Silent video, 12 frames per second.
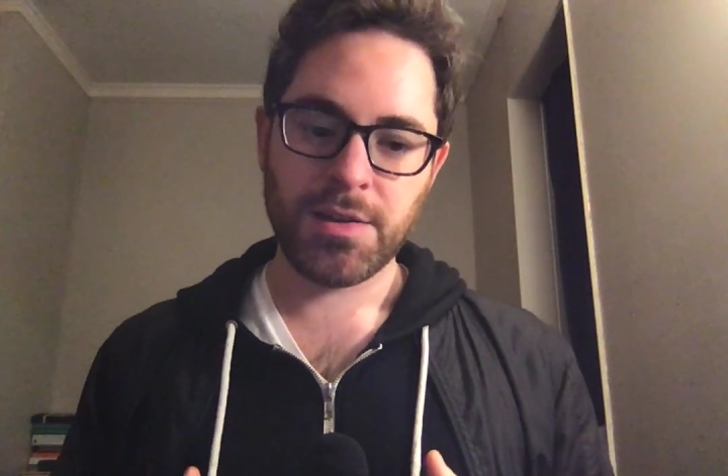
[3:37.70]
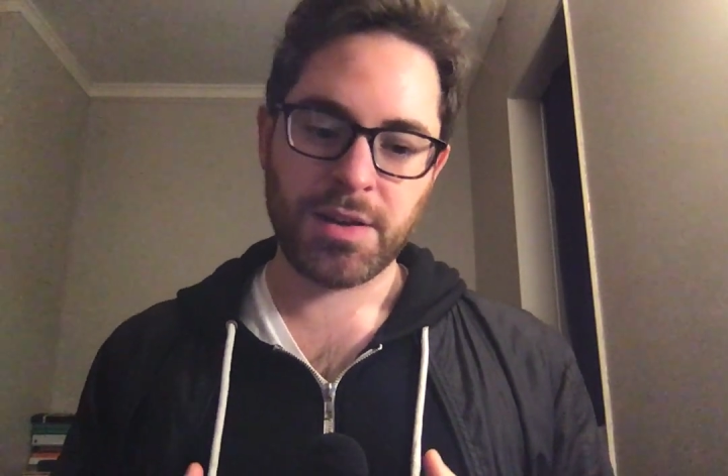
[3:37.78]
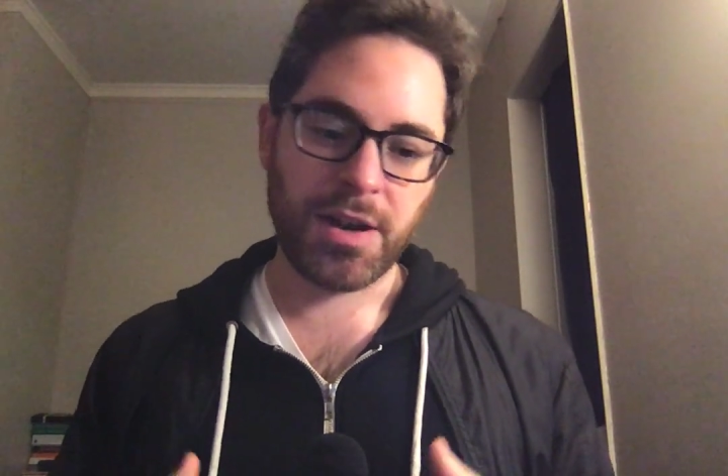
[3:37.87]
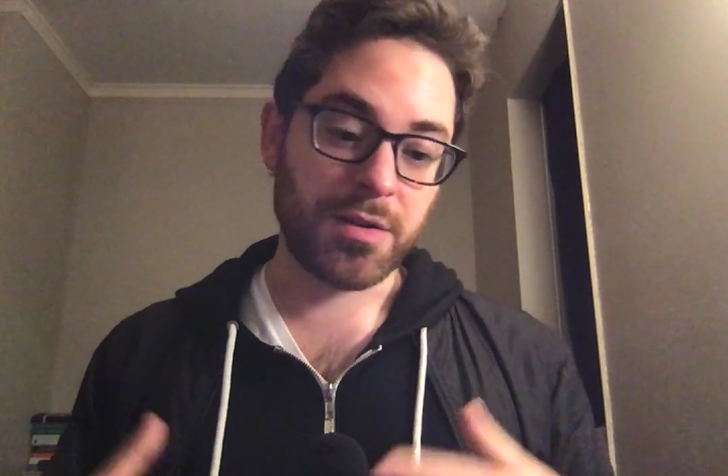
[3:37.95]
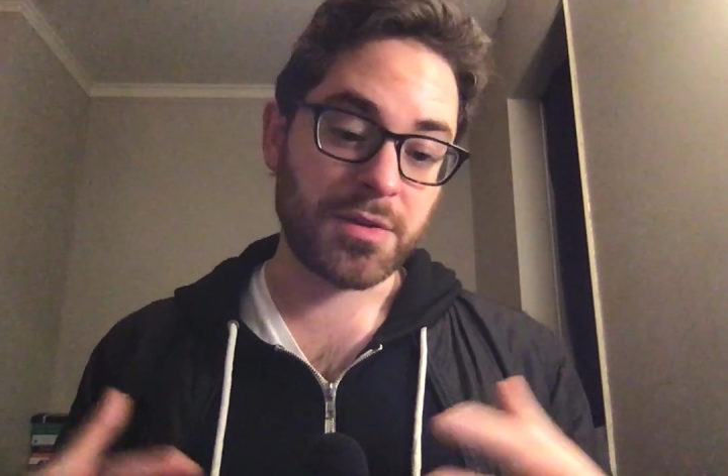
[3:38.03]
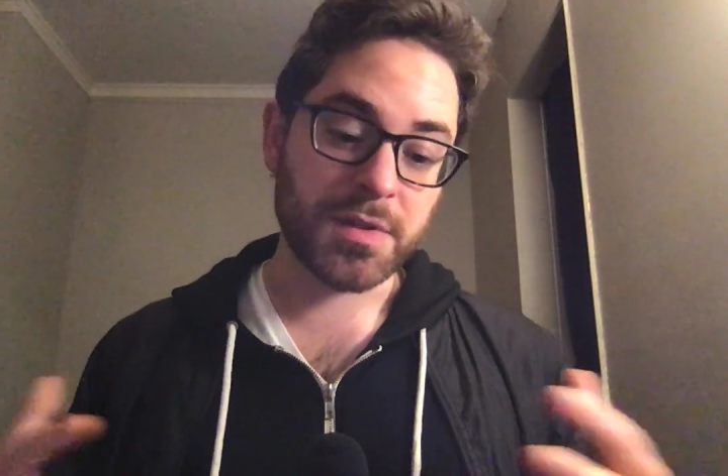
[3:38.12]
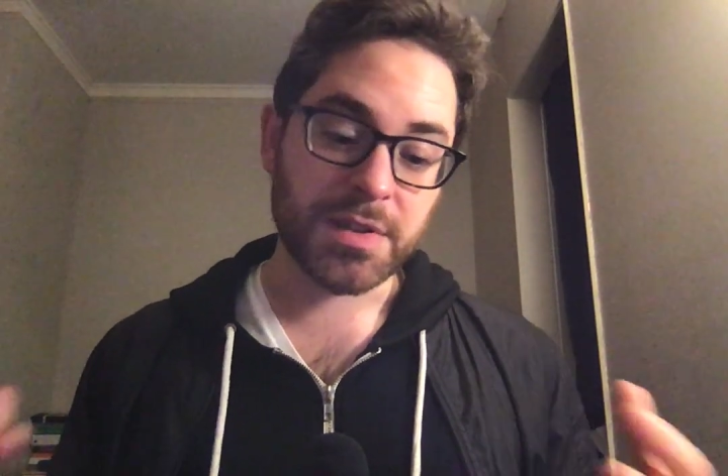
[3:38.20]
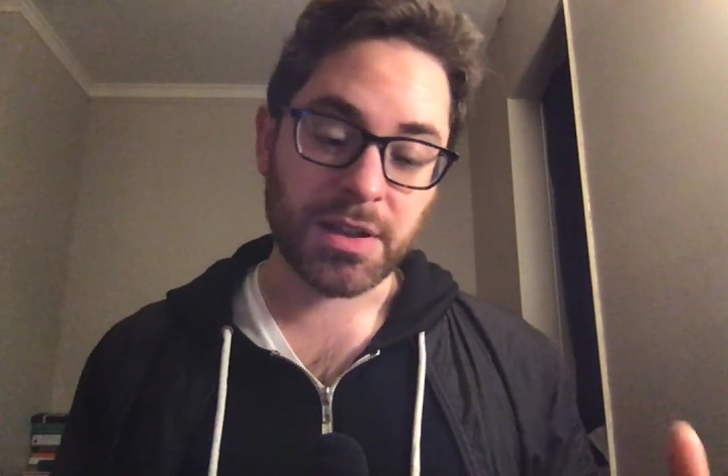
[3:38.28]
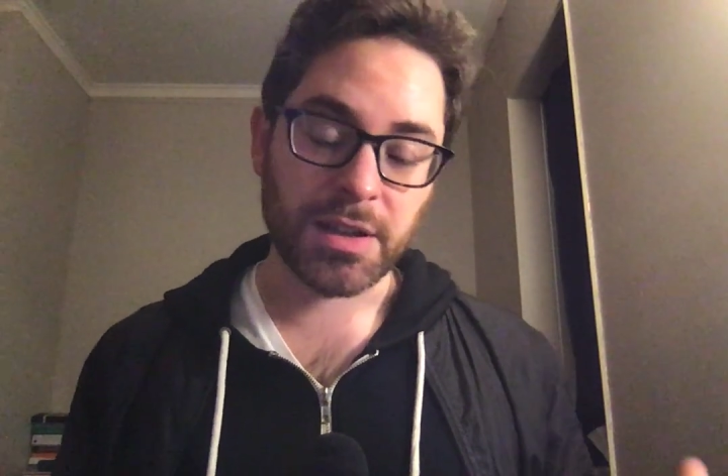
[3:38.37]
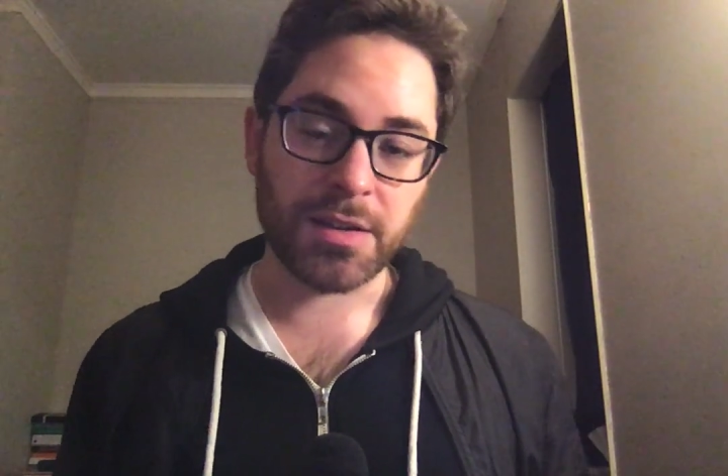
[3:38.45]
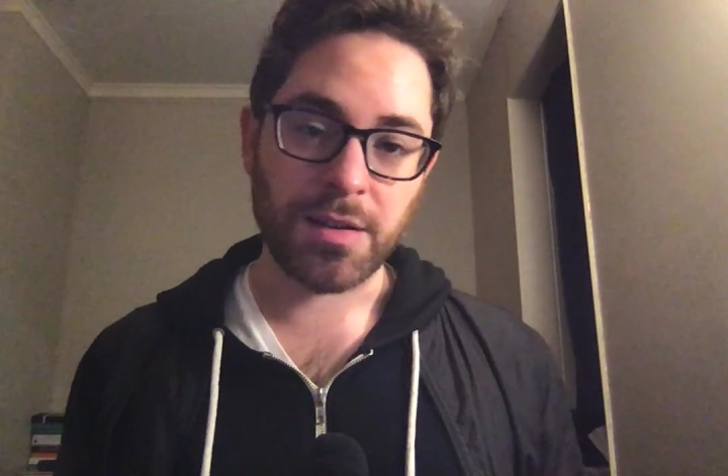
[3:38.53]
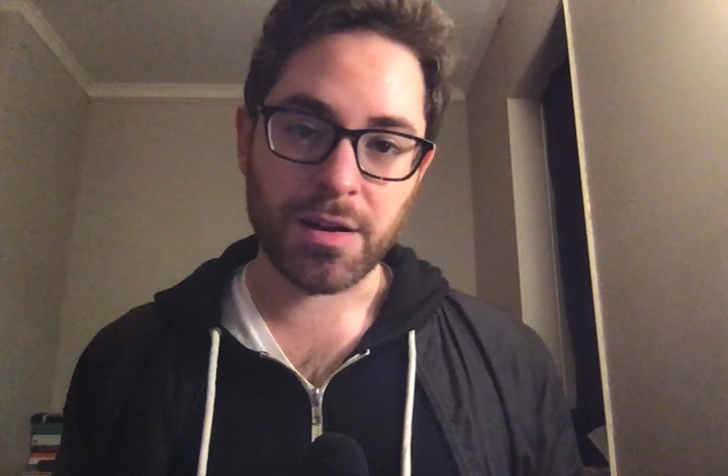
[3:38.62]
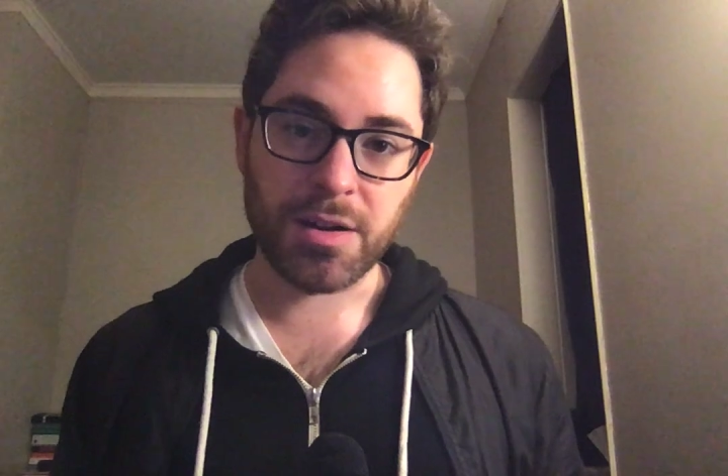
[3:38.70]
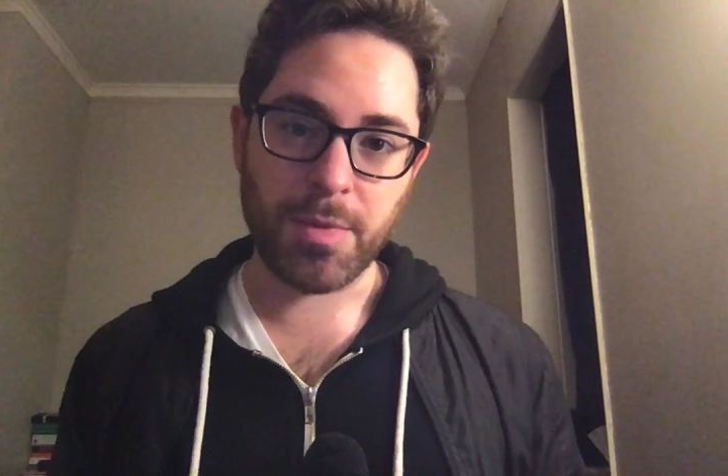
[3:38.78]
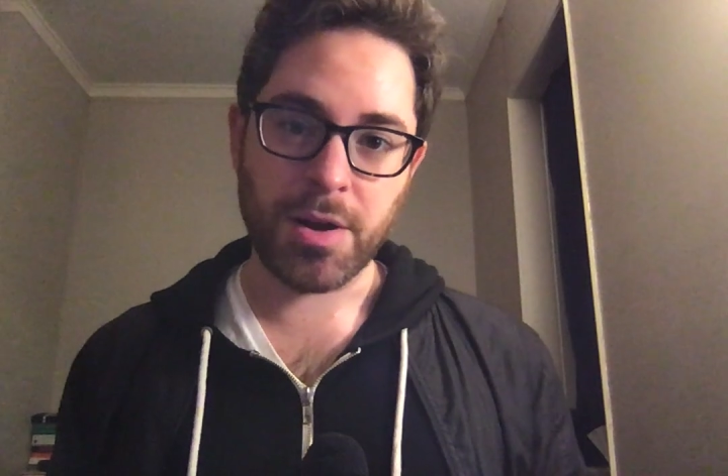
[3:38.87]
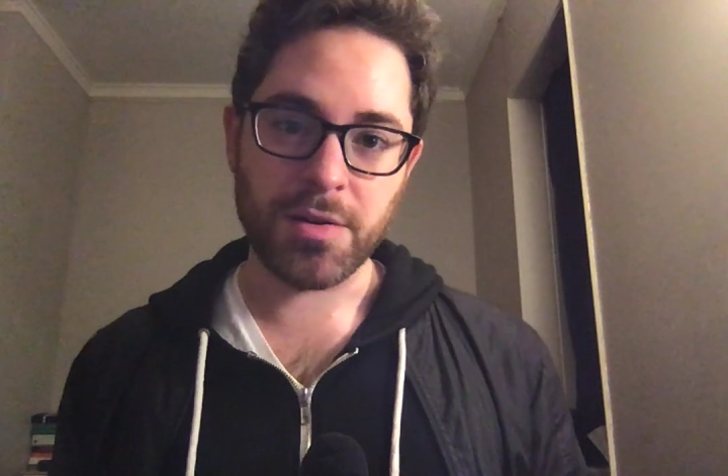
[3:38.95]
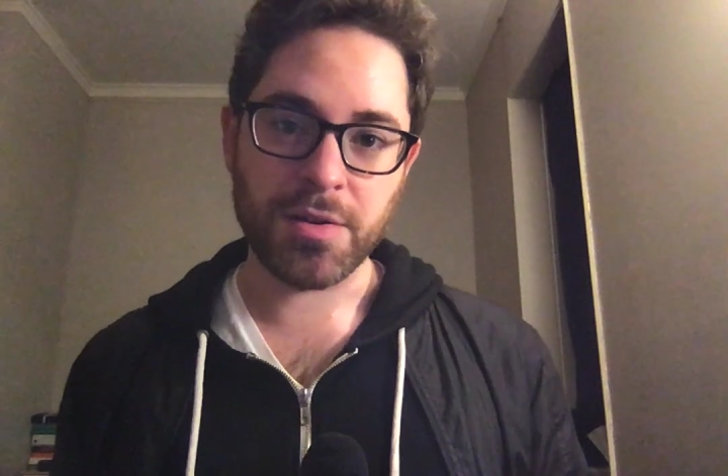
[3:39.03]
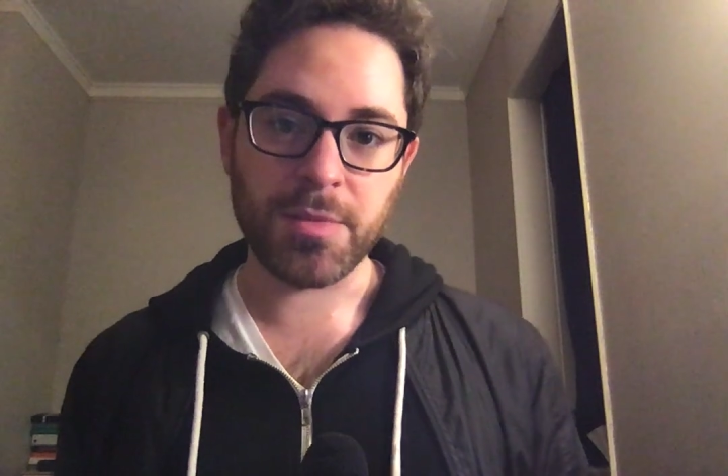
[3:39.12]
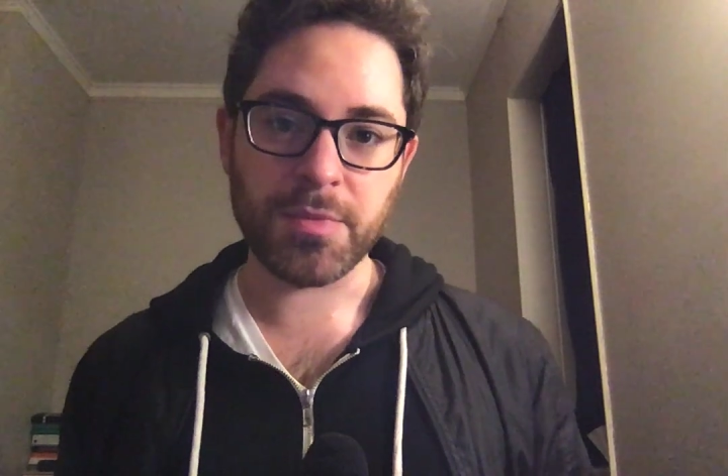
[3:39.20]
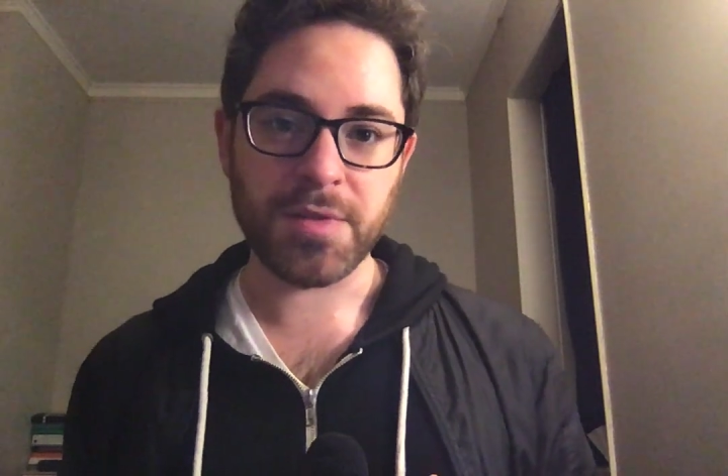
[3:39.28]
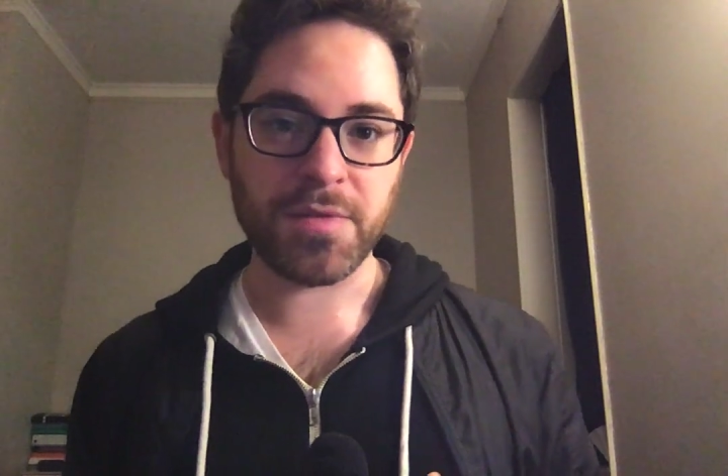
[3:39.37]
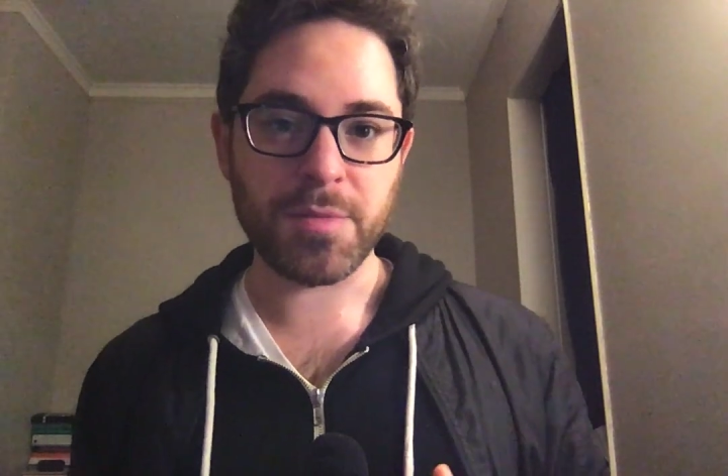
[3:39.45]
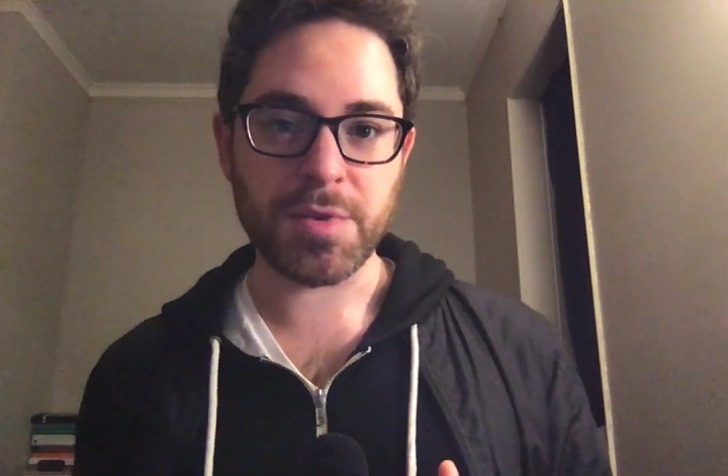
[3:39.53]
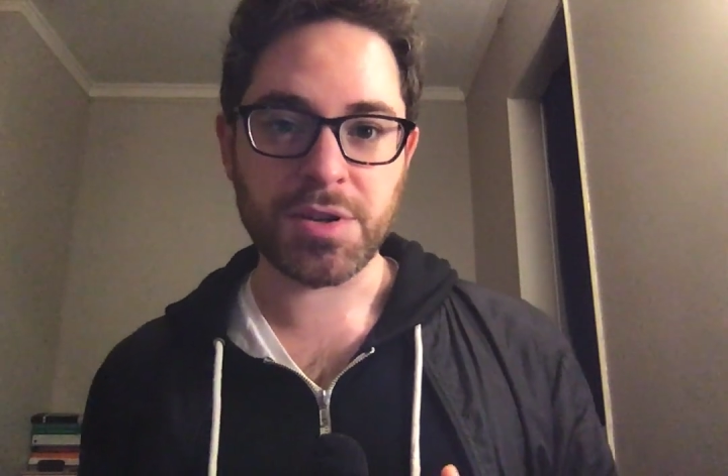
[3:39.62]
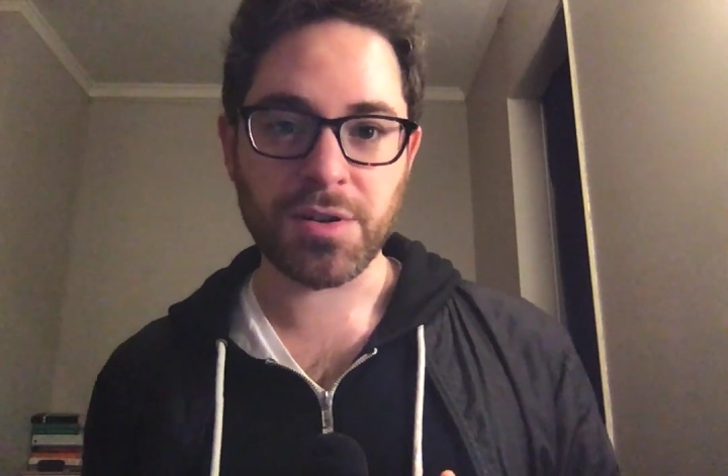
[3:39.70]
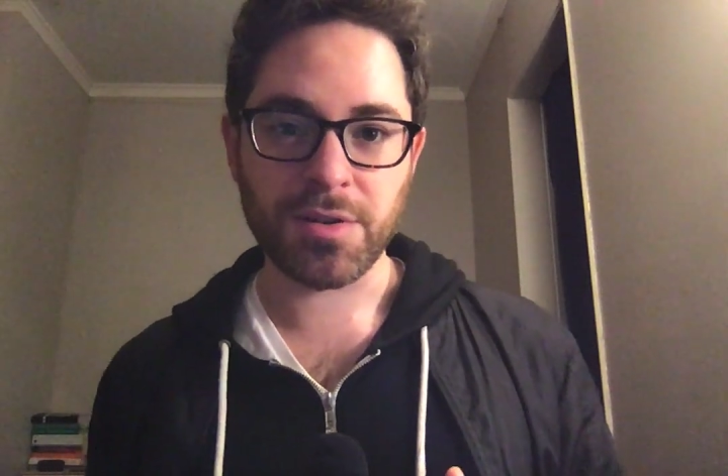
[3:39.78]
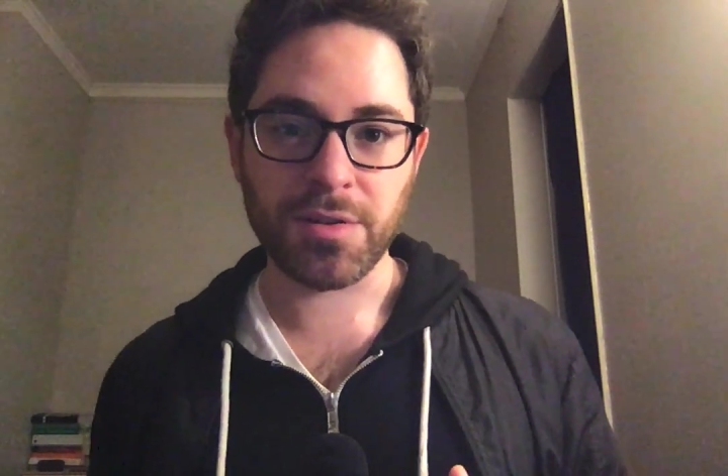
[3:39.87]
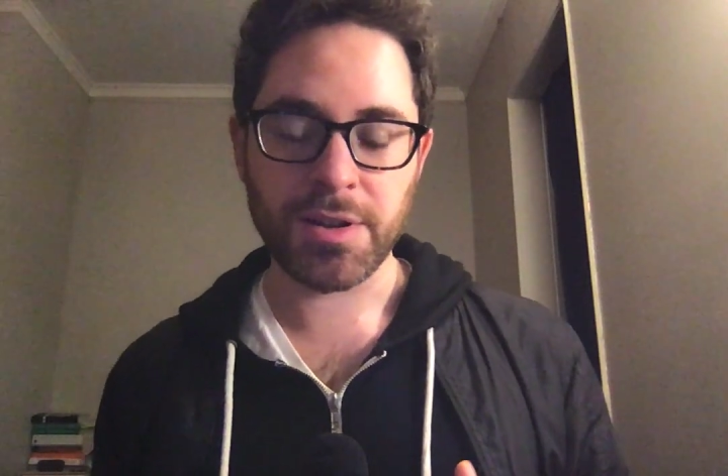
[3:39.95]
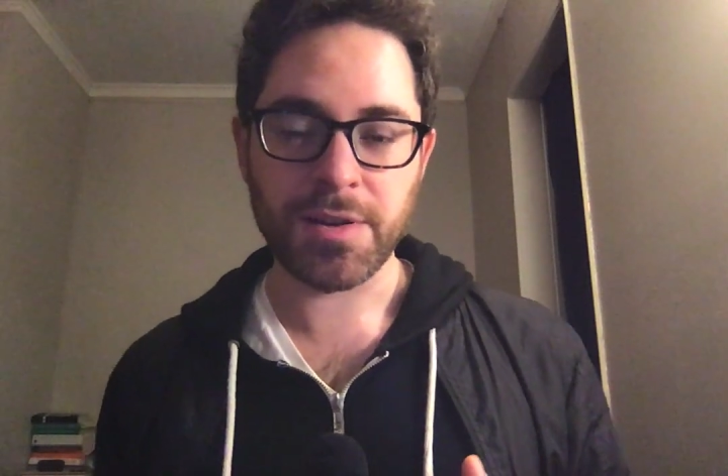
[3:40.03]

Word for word: characteristically talked about in terms of the maternal